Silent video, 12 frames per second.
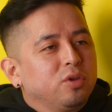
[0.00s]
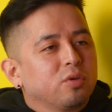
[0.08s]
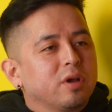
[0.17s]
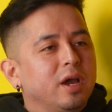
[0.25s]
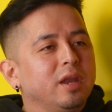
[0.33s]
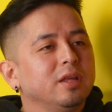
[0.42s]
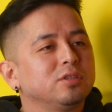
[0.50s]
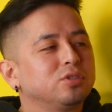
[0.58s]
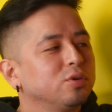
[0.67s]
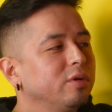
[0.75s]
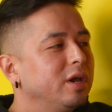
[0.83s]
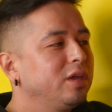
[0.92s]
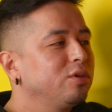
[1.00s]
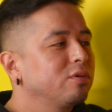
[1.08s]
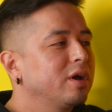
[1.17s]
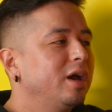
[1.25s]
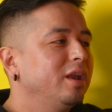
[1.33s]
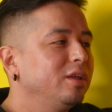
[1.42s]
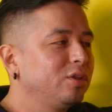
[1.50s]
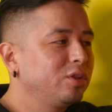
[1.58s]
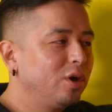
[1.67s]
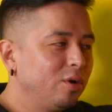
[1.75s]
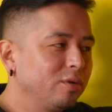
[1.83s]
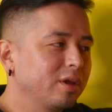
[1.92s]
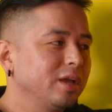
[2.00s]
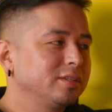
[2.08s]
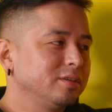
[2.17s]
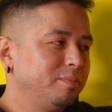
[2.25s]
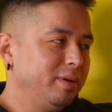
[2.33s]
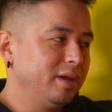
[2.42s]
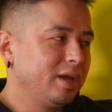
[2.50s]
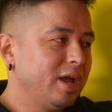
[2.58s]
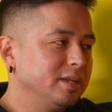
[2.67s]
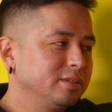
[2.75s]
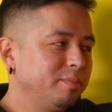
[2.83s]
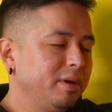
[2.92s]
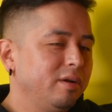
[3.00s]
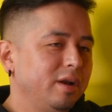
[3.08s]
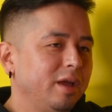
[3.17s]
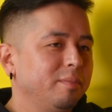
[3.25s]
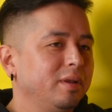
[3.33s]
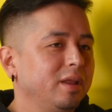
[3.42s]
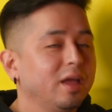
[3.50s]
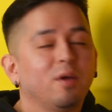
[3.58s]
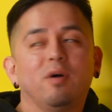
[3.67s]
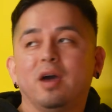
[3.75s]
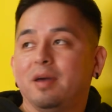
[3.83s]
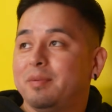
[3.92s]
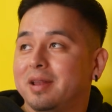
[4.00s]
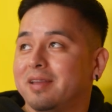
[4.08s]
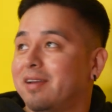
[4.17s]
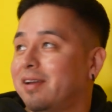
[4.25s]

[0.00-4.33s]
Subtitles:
you kind of do, and you kind of don't get to pick as a parent. I believe. Well, I believe